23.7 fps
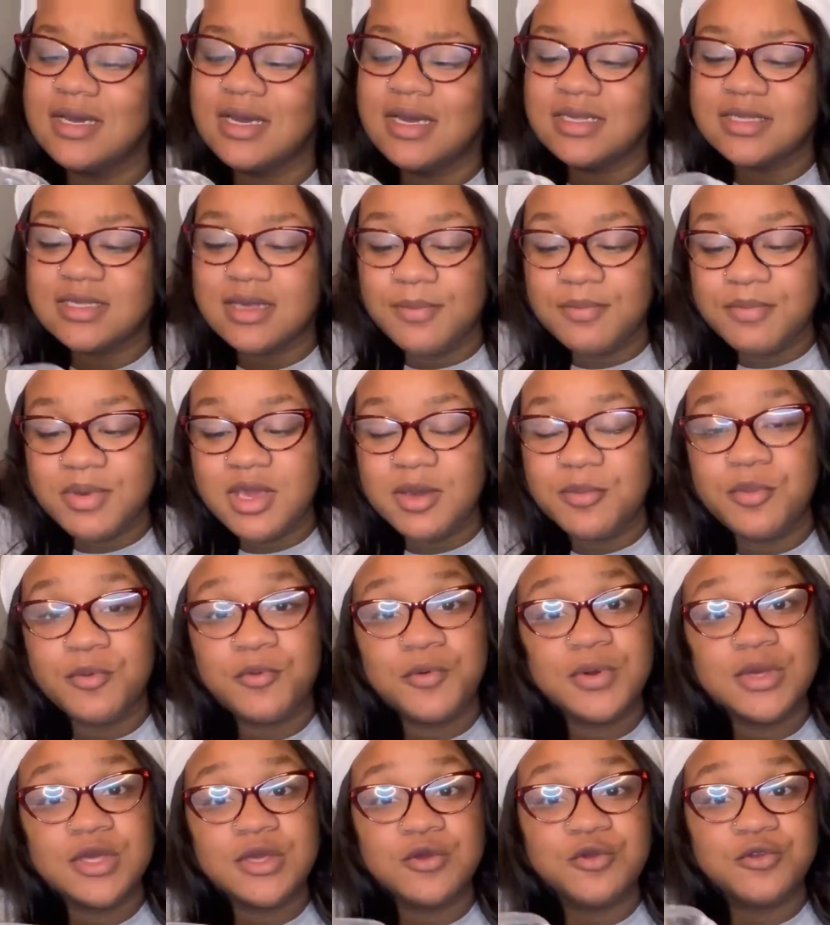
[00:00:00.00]
Some people will
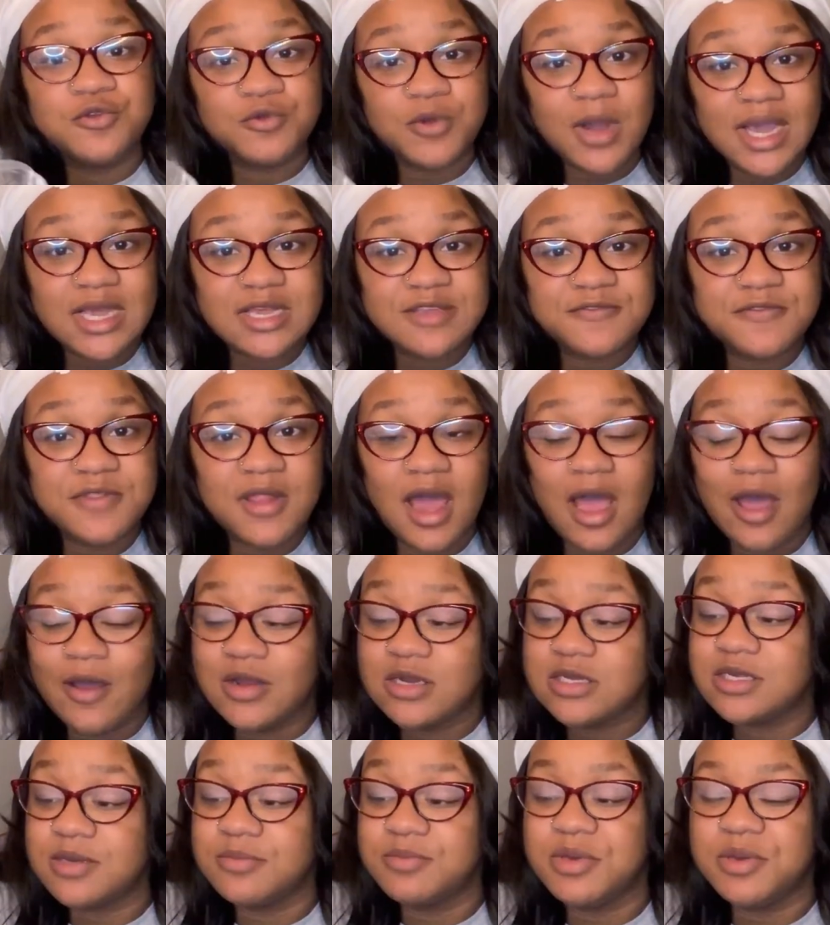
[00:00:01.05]
use rice flour,
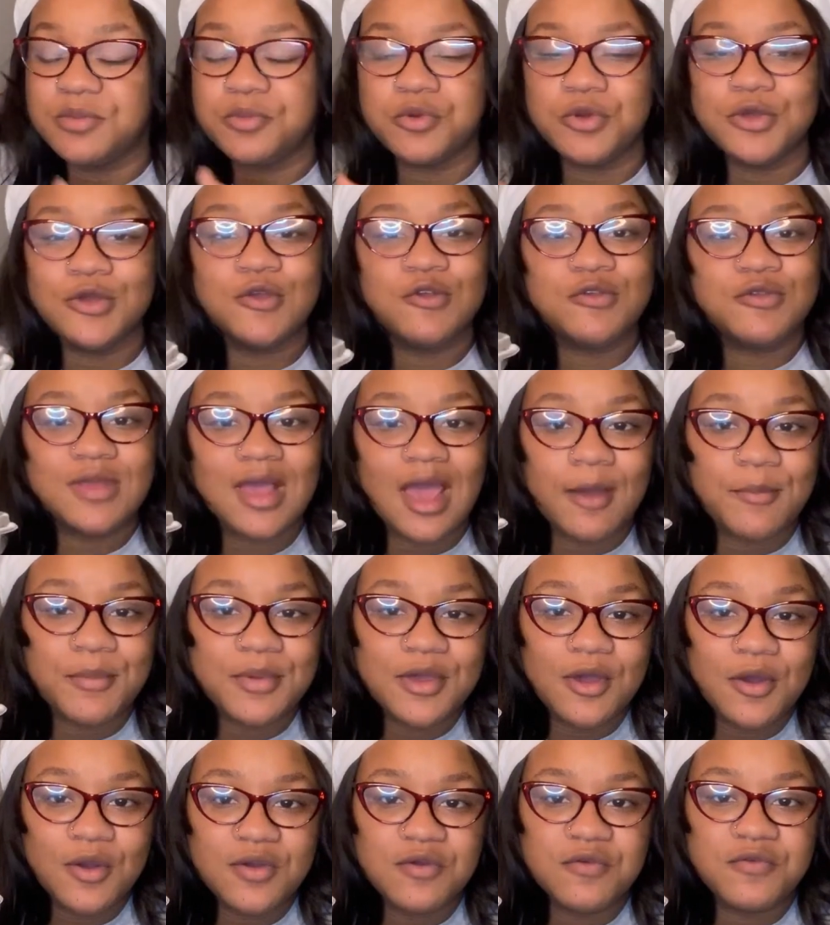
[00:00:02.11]
some people use
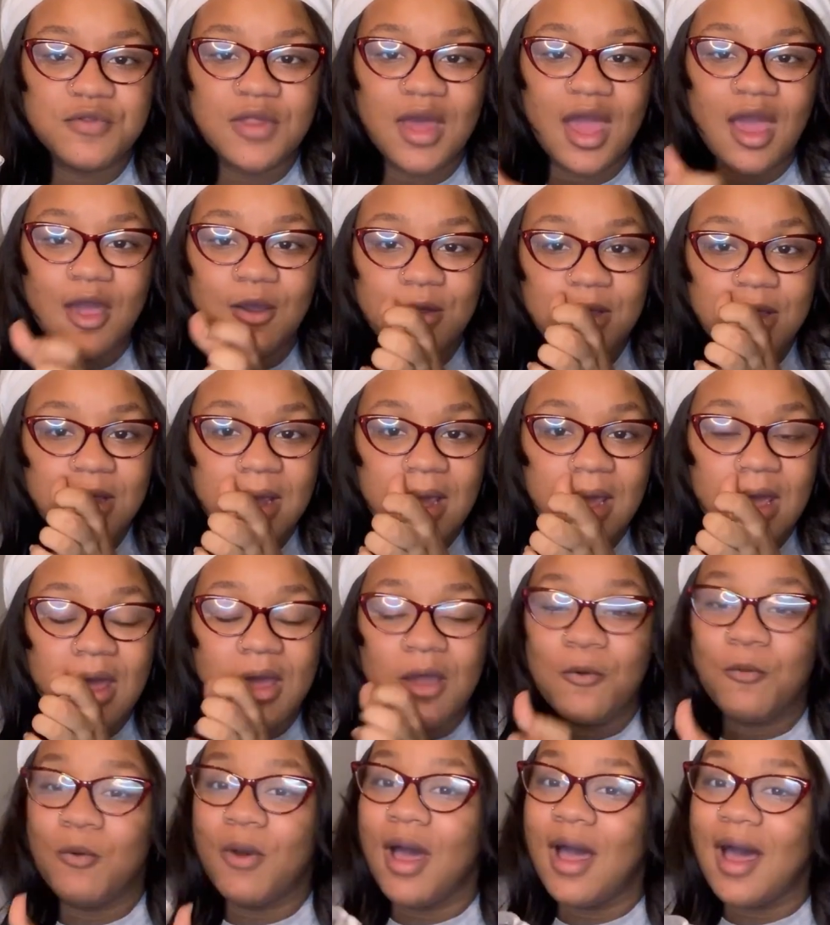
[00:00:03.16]
tapioca flour.
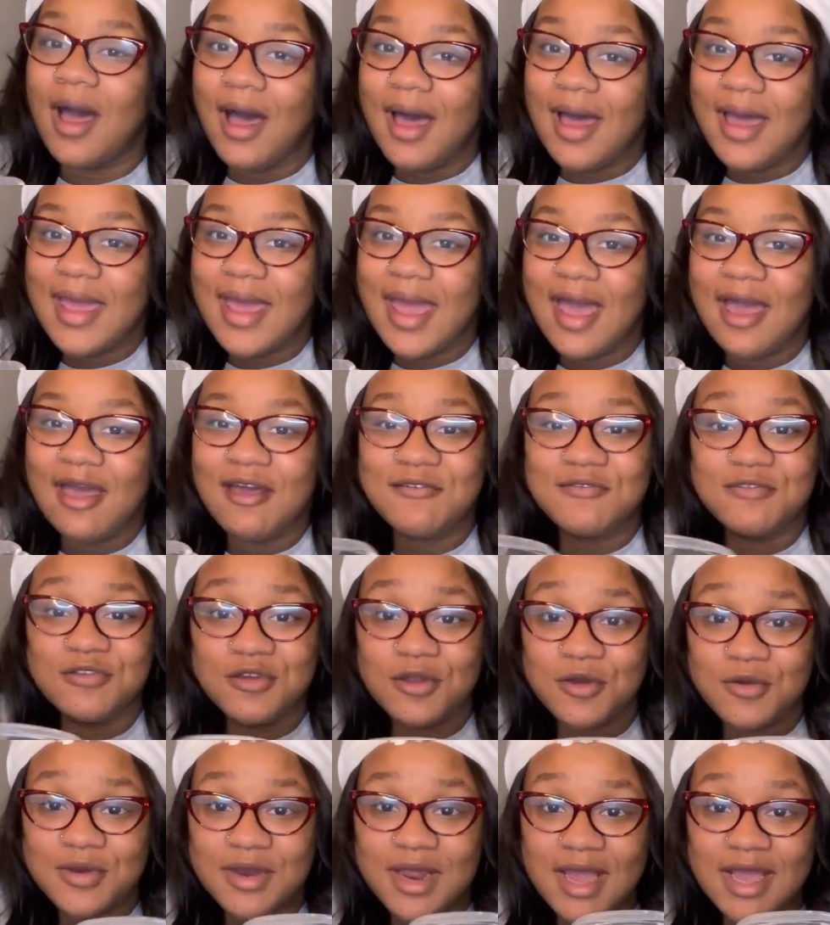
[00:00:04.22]
While I have
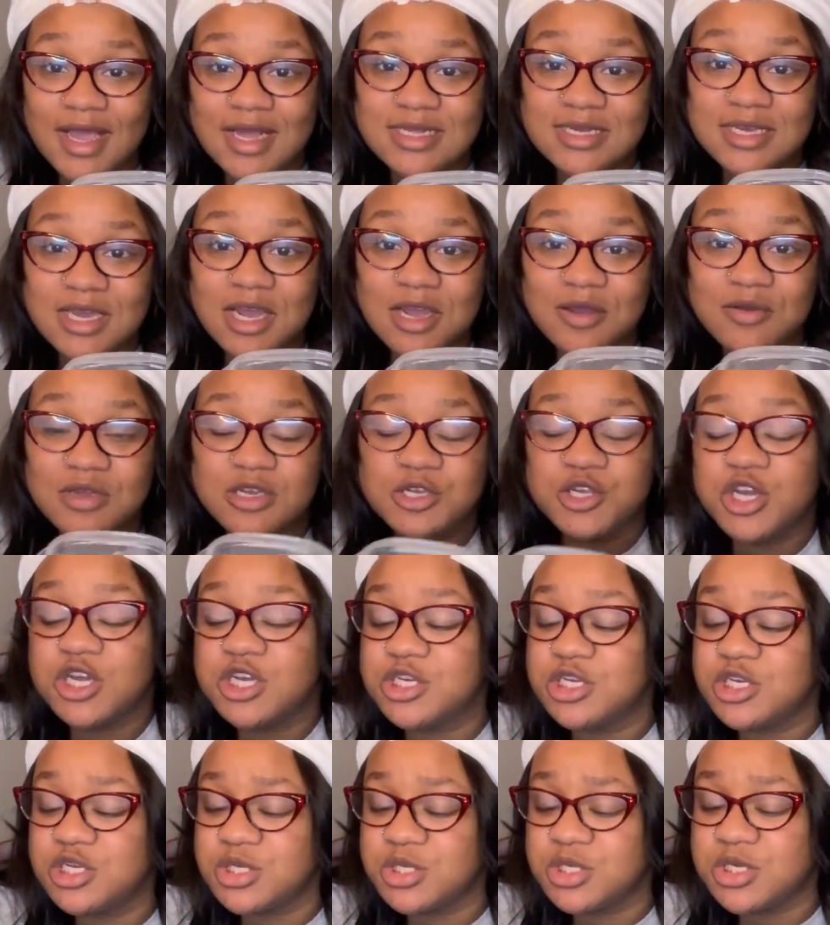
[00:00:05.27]
no dietary
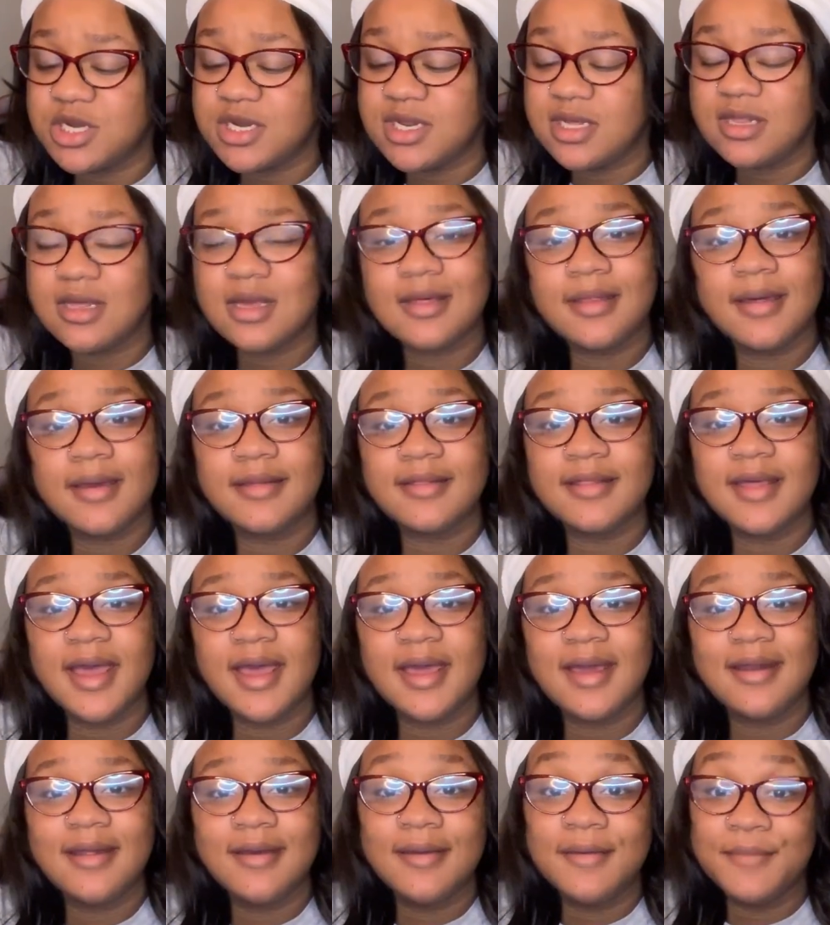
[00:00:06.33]
restrictions or anything like
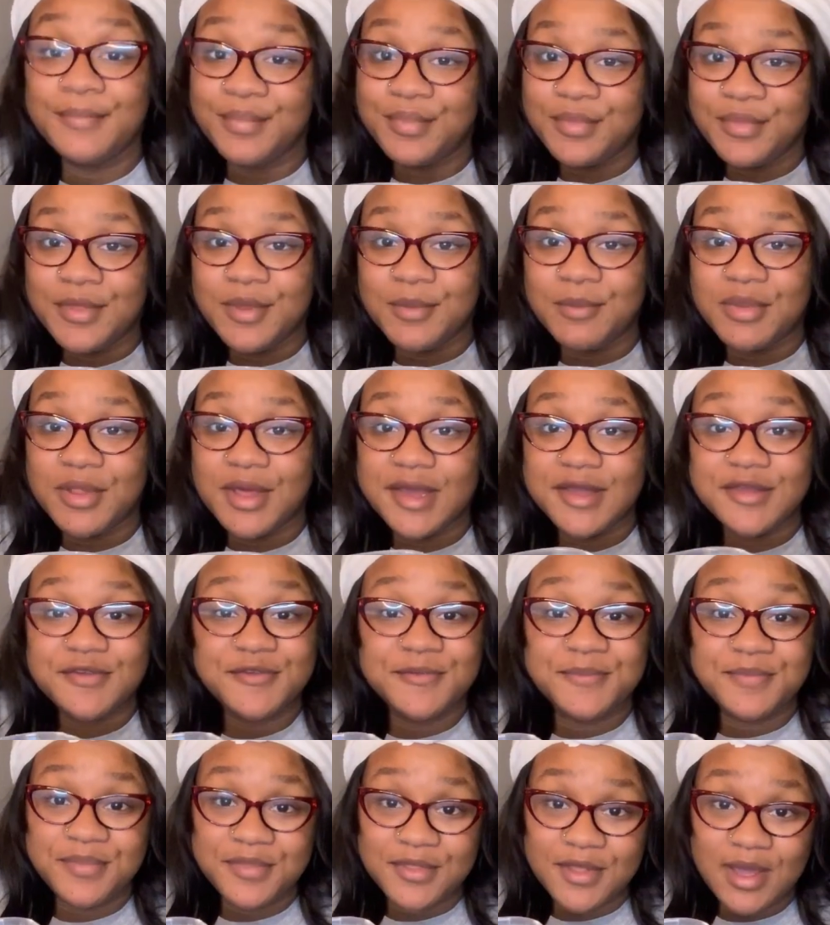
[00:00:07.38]
that, plus
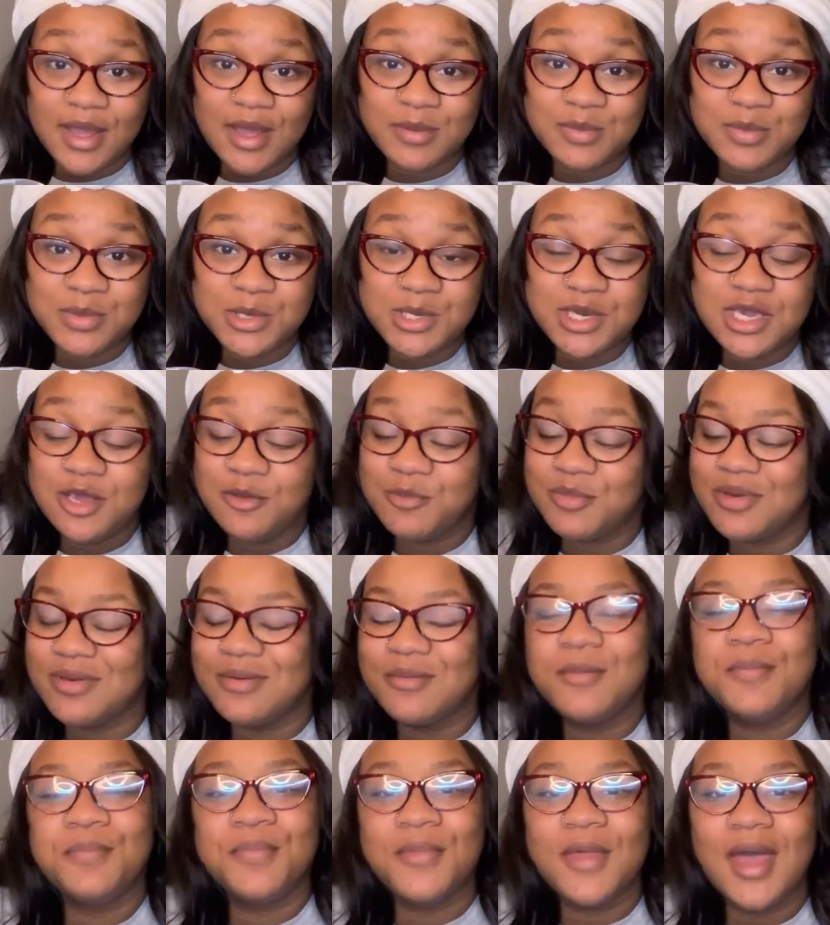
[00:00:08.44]
I'm cheap,
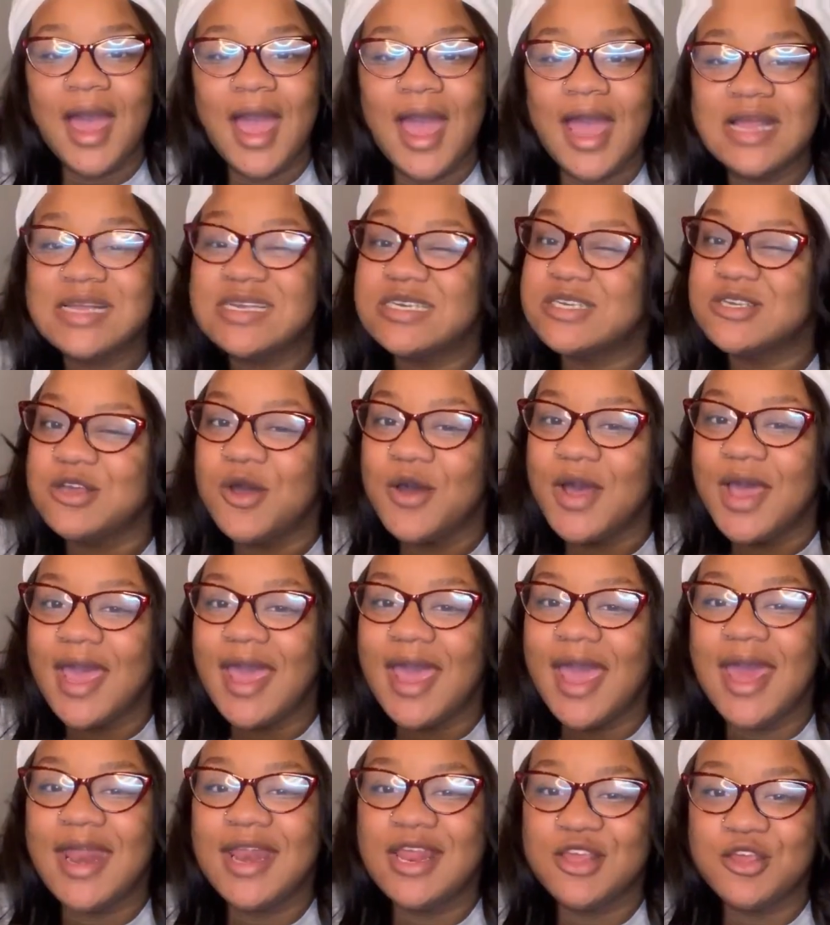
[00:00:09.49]
I just go
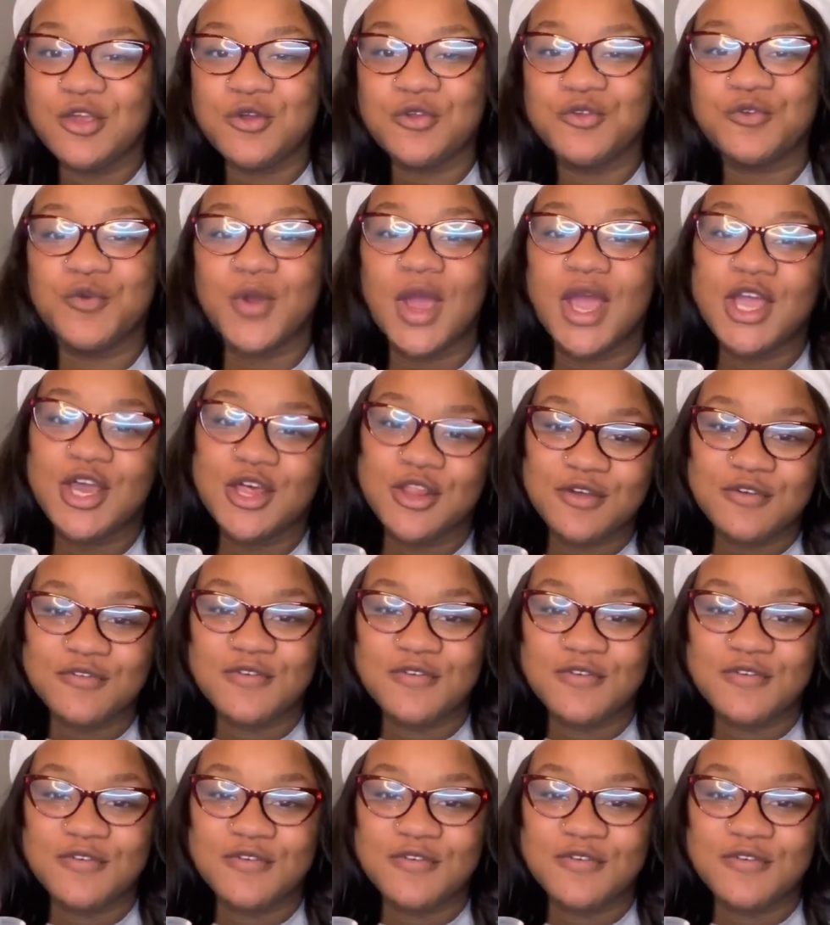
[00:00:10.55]
ahead and use regular